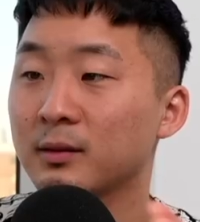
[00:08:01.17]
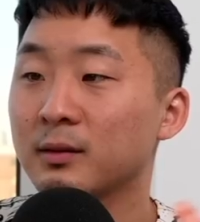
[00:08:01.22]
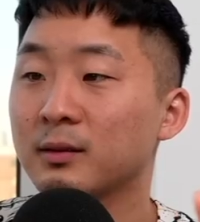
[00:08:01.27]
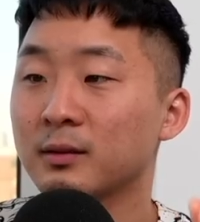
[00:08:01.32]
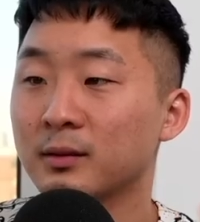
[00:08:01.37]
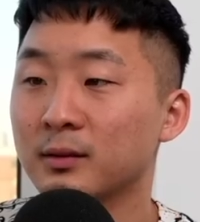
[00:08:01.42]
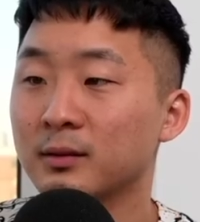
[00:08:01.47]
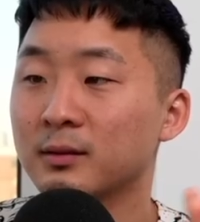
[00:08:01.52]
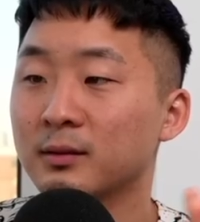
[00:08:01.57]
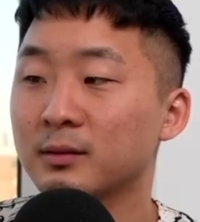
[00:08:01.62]

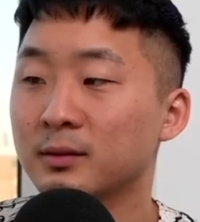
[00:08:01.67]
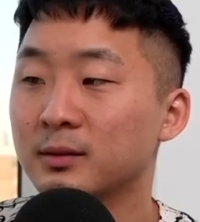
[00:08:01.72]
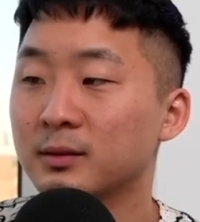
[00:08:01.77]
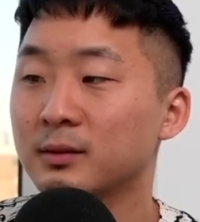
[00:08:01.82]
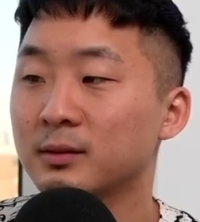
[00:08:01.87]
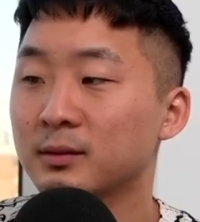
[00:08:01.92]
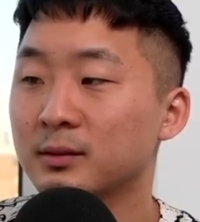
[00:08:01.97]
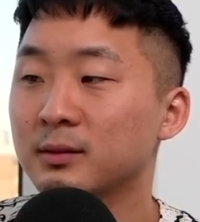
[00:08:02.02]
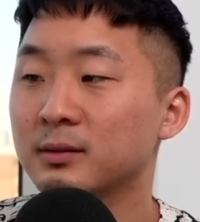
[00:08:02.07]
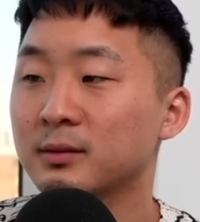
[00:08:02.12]

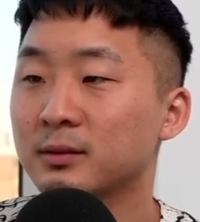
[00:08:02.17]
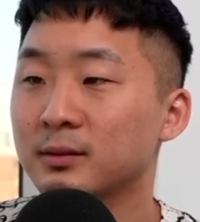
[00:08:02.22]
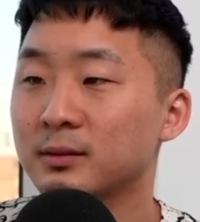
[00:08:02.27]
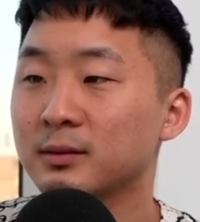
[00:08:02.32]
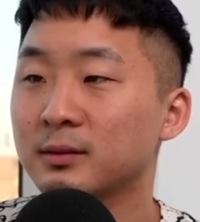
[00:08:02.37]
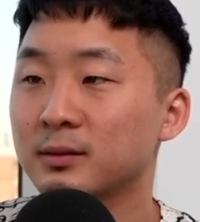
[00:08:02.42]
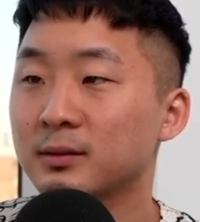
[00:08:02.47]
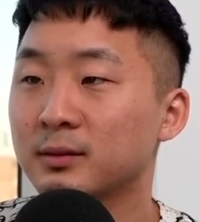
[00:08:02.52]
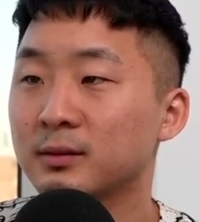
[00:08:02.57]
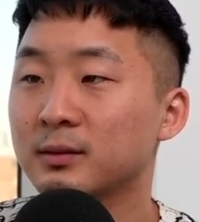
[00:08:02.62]

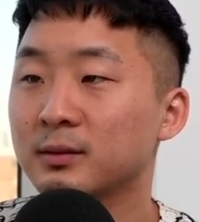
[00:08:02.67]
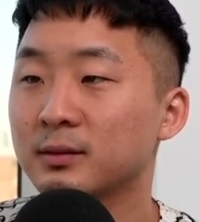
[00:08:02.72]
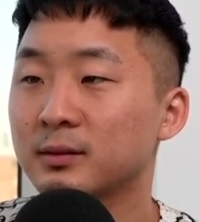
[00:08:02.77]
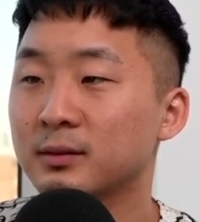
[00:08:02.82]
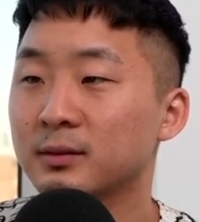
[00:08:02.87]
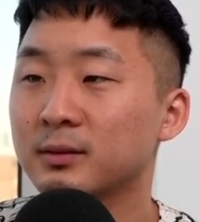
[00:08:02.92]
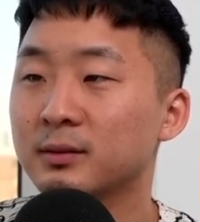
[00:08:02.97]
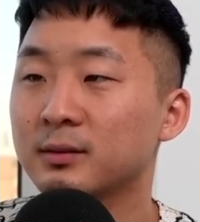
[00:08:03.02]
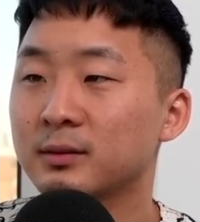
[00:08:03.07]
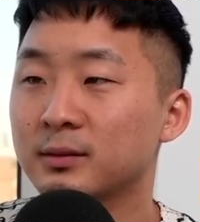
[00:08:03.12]

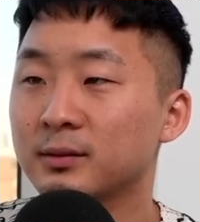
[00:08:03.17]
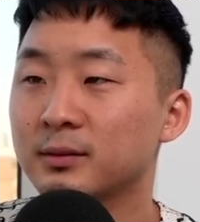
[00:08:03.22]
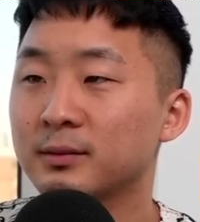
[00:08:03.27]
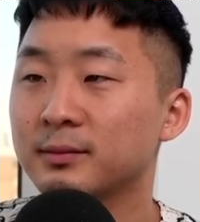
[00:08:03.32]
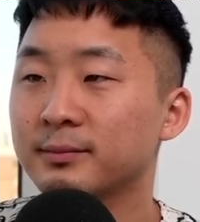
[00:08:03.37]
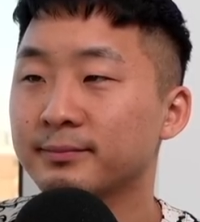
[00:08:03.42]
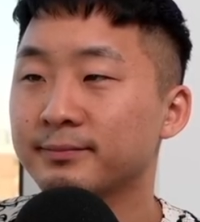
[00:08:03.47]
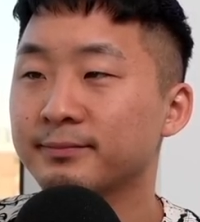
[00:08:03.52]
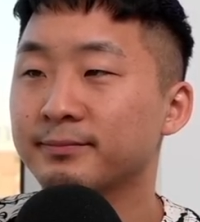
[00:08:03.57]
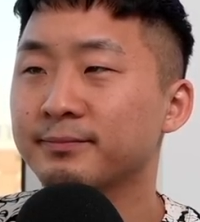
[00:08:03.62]

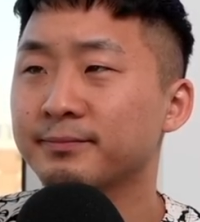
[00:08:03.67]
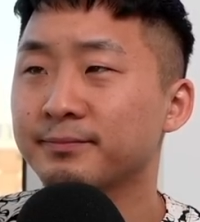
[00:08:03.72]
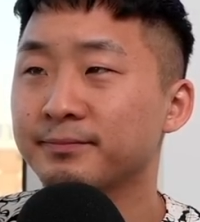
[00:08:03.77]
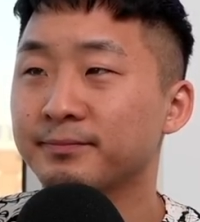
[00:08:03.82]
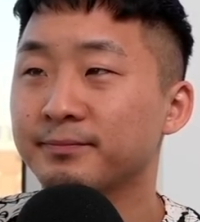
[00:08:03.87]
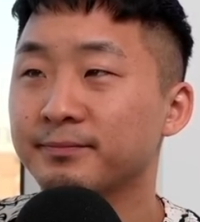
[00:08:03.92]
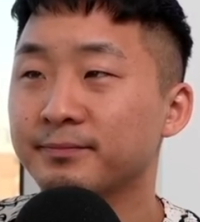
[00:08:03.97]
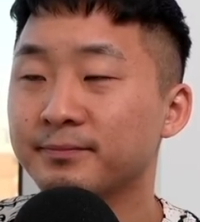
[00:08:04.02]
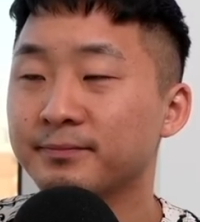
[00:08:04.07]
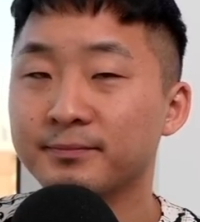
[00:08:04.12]

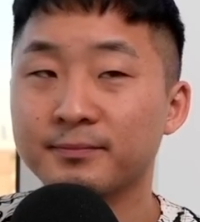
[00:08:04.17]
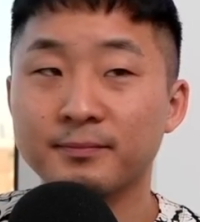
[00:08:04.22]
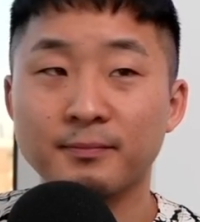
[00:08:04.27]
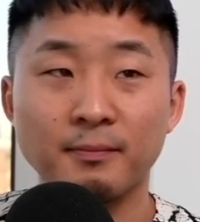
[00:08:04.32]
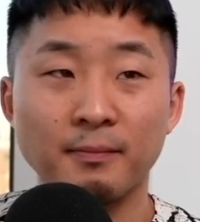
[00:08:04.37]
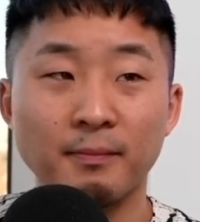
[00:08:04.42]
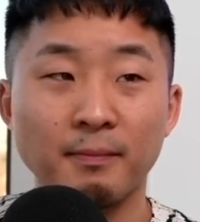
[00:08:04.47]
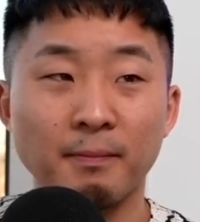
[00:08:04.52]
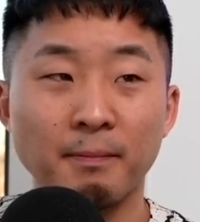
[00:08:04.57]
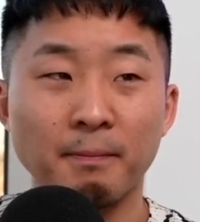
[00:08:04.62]

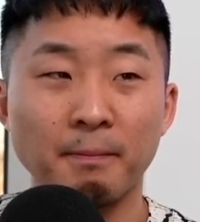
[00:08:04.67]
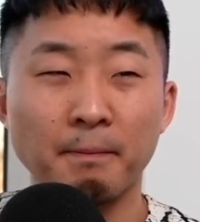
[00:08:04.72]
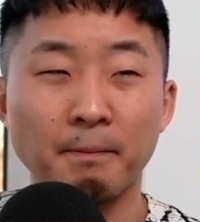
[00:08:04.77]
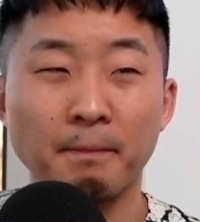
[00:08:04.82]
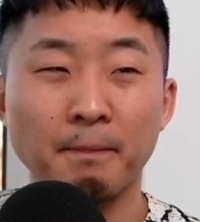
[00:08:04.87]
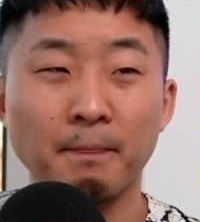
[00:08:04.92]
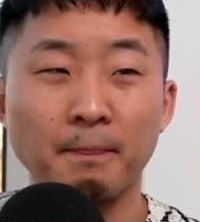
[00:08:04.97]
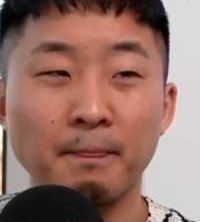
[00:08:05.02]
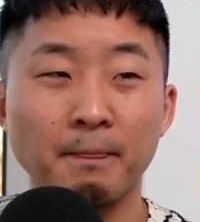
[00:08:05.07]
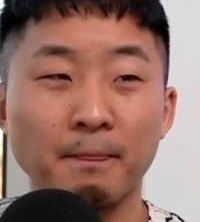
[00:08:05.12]

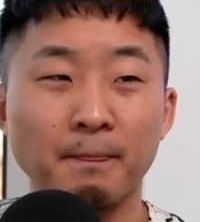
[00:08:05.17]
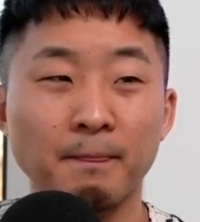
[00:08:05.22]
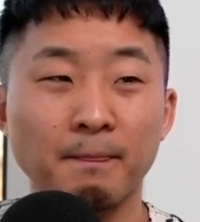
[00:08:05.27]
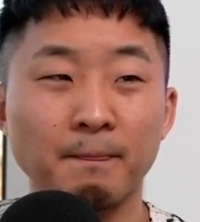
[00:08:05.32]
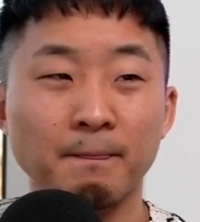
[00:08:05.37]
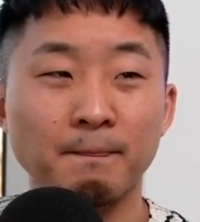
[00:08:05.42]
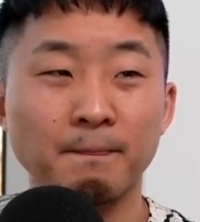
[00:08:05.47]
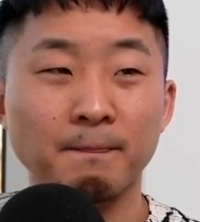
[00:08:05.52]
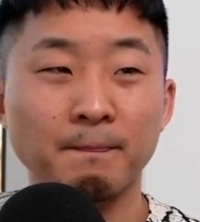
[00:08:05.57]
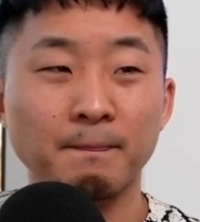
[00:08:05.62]

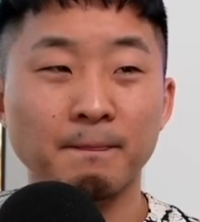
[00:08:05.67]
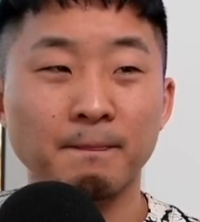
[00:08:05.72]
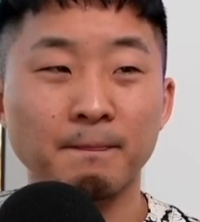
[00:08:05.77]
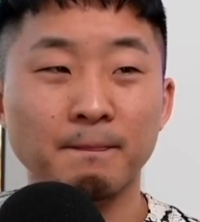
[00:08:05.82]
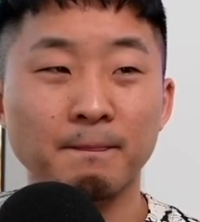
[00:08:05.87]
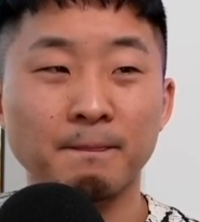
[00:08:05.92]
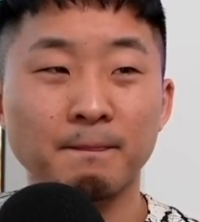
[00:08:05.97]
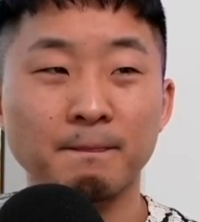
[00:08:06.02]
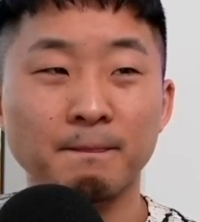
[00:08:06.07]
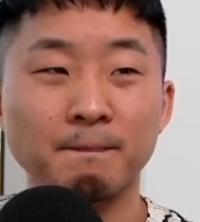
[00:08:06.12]

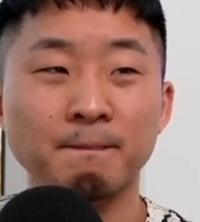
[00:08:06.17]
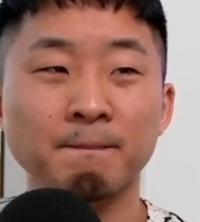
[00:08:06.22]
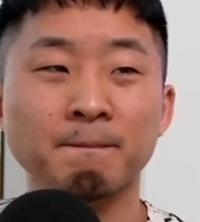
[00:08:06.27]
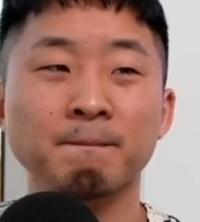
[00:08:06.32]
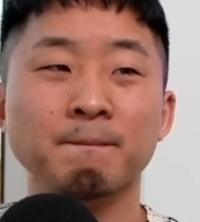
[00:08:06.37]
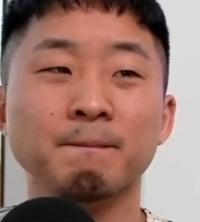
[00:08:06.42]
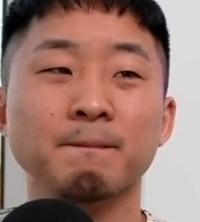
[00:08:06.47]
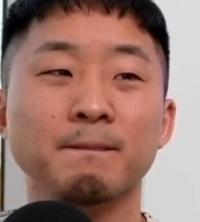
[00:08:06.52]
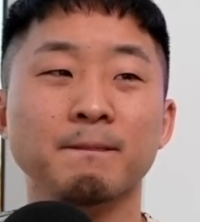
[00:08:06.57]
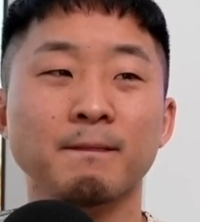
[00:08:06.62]

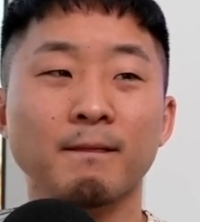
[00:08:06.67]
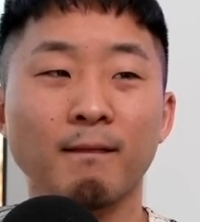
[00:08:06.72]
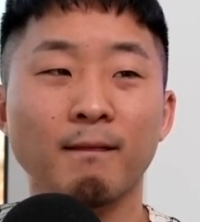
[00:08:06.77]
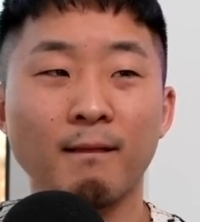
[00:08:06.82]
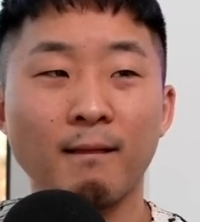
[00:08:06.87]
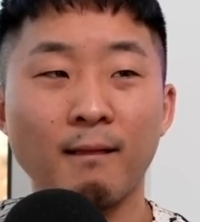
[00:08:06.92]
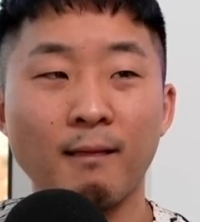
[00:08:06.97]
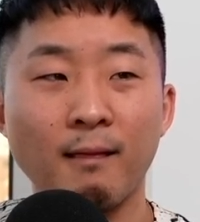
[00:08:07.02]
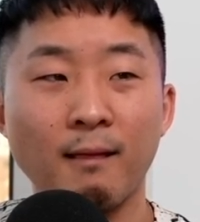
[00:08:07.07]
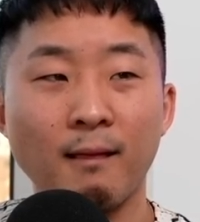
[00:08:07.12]

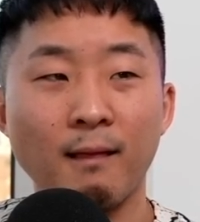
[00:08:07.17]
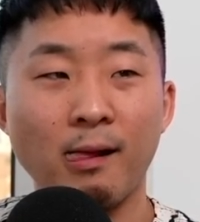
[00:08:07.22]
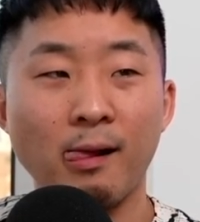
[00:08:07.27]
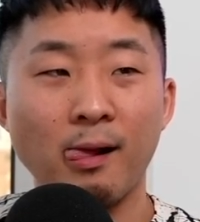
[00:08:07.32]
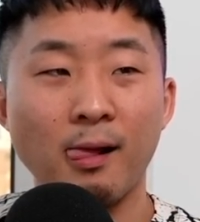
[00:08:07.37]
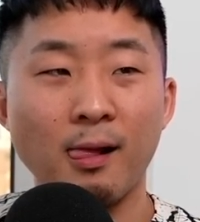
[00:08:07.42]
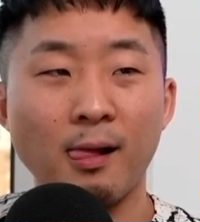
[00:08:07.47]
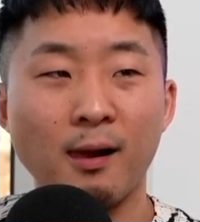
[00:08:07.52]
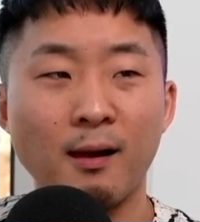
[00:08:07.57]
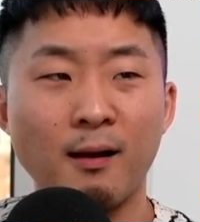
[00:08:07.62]

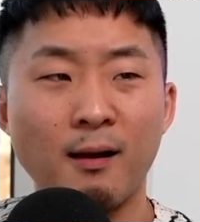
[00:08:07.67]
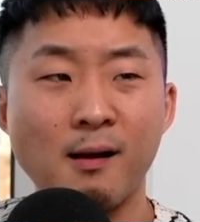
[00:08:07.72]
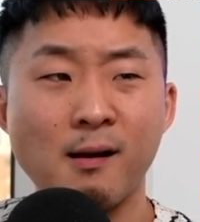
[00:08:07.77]
[no speech]